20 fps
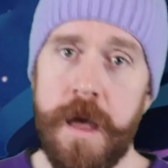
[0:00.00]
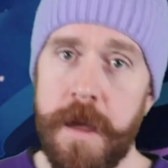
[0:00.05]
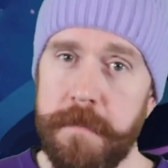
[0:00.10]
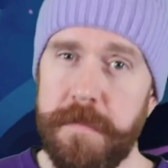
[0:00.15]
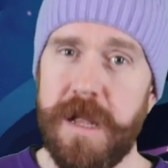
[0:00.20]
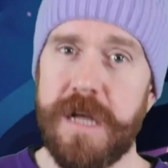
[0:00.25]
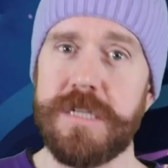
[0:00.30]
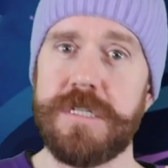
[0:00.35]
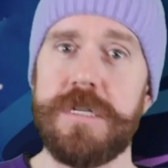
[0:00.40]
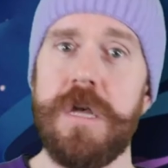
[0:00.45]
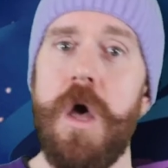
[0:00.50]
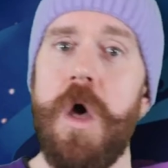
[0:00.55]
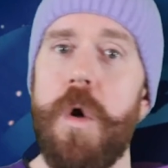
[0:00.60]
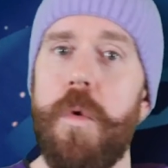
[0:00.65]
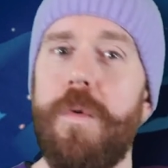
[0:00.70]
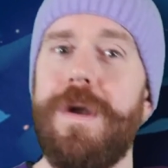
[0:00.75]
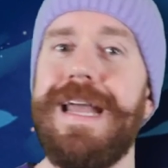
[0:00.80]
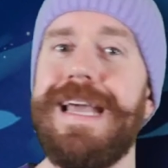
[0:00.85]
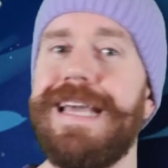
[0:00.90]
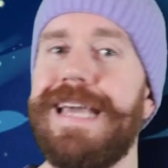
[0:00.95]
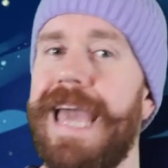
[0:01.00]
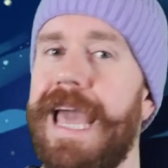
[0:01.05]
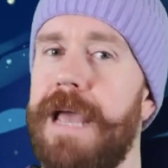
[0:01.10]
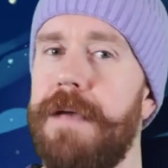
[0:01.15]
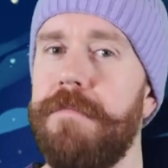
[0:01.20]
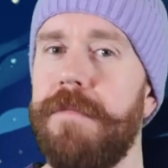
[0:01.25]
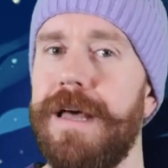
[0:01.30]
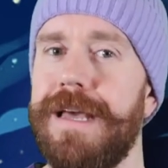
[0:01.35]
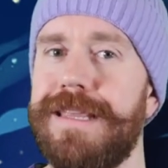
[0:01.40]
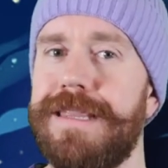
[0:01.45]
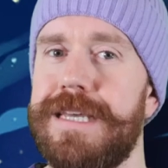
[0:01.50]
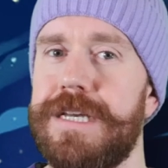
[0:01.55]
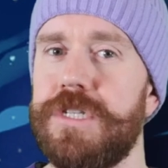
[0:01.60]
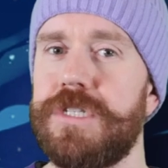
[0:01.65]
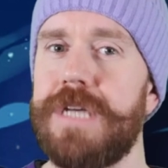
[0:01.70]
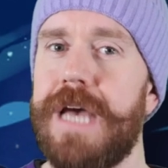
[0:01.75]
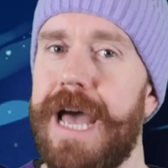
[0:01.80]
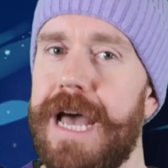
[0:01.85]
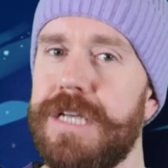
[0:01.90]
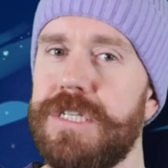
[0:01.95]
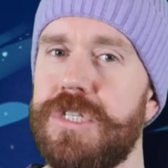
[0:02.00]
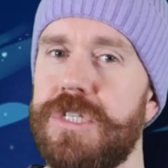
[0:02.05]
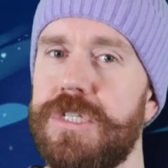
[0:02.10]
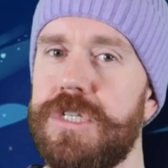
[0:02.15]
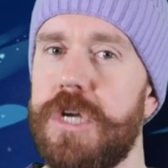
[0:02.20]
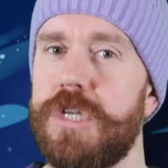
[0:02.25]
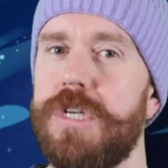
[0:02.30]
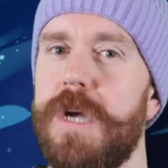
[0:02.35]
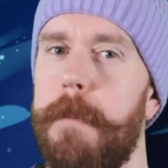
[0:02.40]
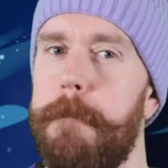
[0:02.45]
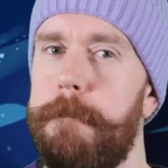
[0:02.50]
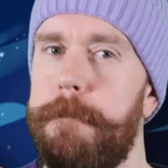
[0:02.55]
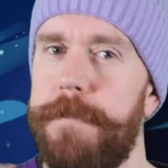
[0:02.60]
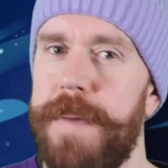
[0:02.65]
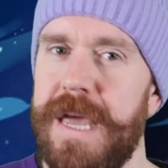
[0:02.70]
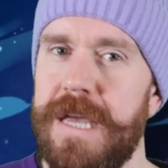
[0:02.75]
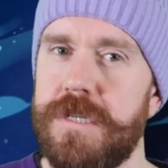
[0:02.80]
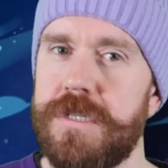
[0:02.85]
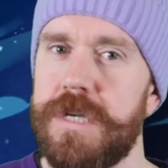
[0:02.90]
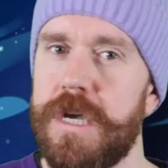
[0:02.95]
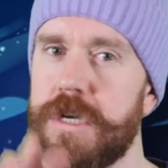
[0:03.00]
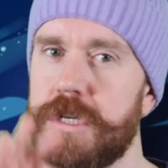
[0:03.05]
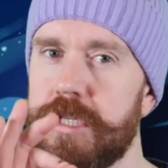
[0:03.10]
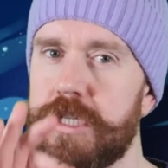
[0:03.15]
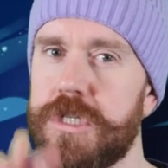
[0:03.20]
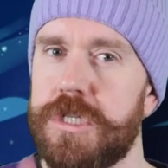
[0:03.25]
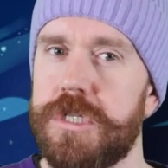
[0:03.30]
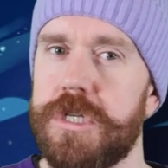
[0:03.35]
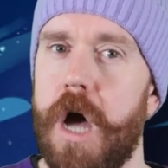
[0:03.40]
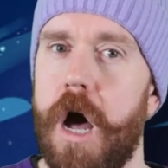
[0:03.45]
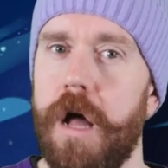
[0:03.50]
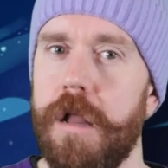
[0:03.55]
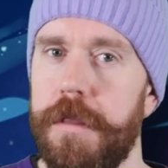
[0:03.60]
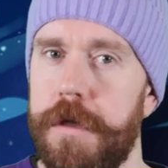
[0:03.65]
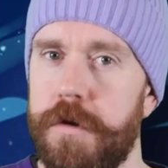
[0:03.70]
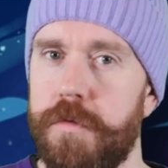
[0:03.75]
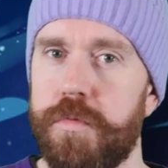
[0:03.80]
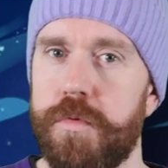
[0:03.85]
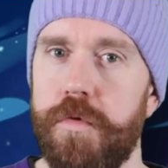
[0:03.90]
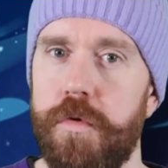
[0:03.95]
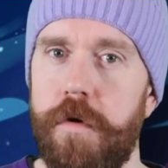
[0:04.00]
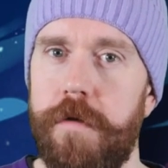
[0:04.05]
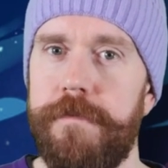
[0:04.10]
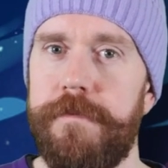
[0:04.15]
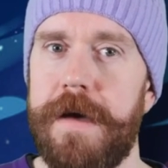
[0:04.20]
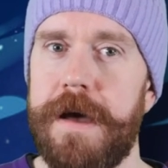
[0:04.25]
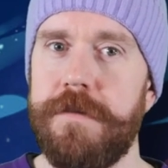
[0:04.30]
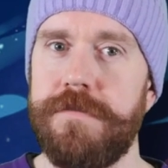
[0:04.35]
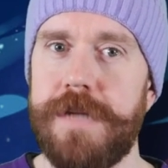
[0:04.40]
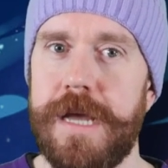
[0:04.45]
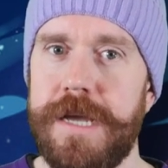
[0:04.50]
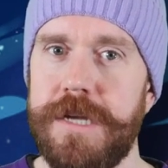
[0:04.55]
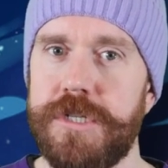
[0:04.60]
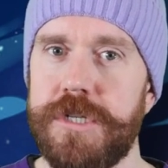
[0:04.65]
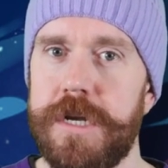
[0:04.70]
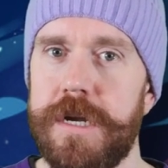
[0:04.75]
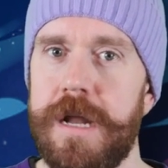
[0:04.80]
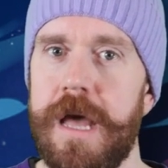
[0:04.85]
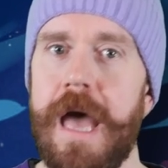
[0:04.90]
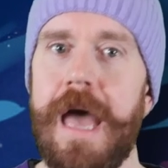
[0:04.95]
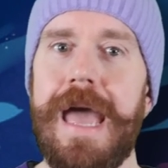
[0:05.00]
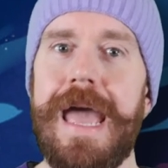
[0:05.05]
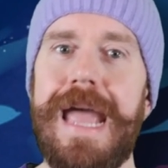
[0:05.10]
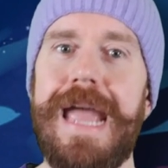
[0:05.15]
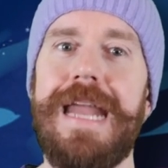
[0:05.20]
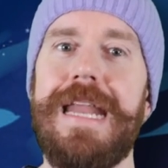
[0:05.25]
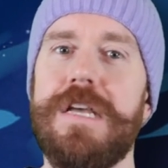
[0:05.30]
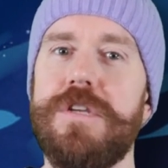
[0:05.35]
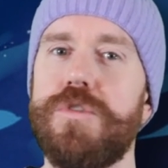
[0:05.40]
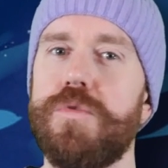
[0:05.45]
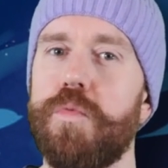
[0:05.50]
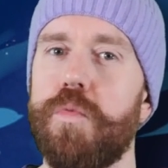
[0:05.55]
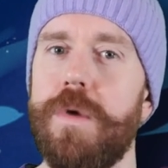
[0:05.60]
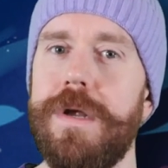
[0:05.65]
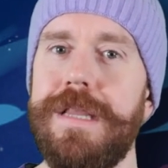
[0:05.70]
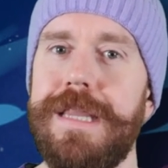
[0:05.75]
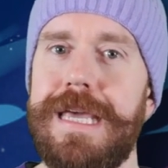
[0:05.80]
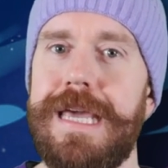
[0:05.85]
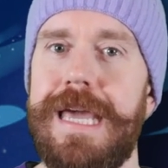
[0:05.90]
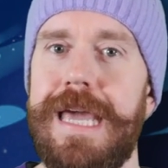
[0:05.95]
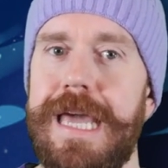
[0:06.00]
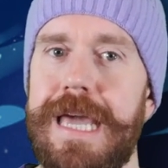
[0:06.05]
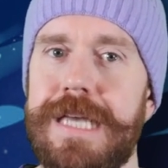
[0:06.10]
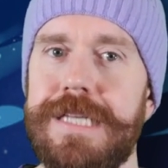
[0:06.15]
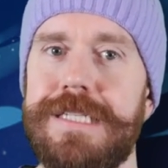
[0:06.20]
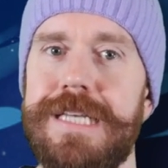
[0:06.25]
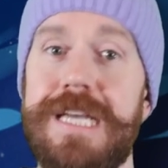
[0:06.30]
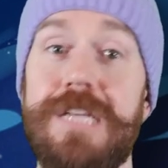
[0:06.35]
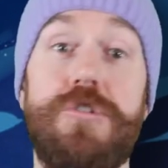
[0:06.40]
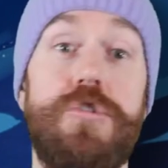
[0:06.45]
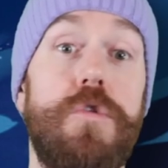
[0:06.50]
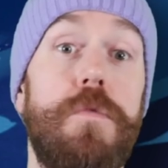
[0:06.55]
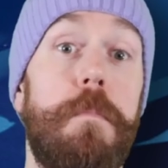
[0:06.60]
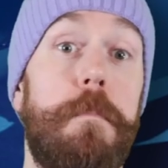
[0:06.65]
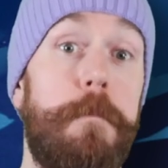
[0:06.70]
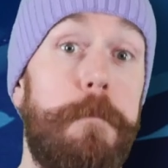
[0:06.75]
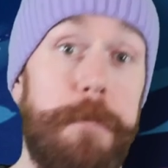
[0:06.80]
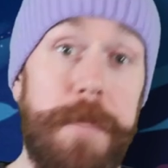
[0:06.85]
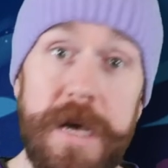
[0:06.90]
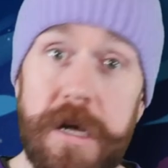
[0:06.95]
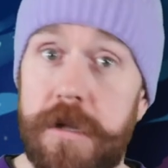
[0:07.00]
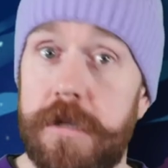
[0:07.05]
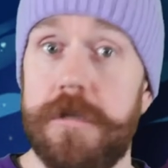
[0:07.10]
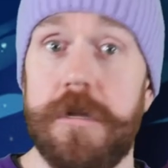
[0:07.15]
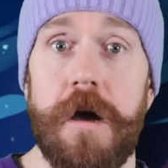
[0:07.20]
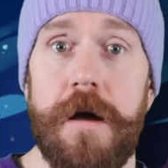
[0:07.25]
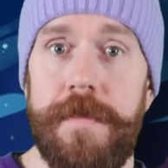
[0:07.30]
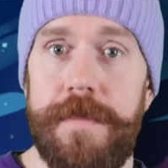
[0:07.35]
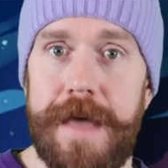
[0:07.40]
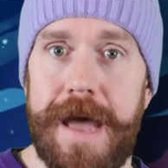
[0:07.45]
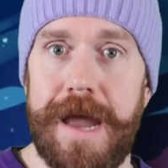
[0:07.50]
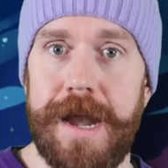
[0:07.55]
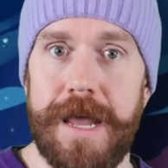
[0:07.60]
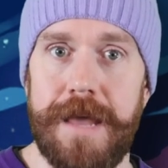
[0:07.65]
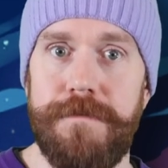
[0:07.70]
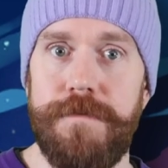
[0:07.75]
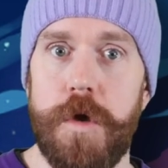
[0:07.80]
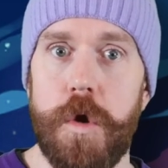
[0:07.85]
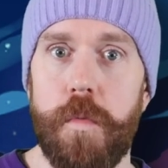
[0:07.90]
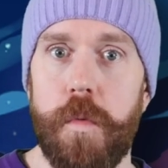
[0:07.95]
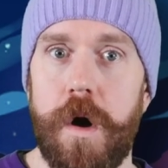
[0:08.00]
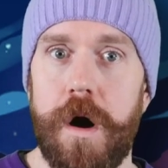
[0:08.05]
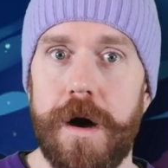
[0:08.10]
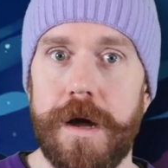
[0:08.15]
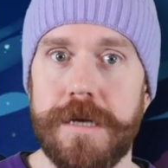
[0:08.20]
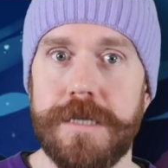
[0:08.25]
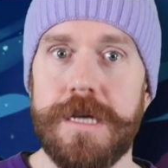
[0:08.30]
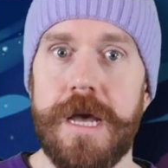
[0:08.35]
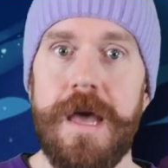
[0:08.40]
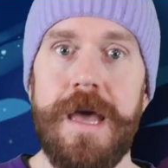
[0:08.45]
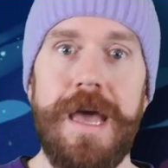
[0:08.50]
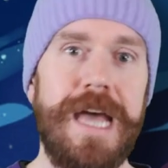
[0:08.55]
Plus, when a game like this has such a basic, solid rule foundation, it is really easy to build on that if you want.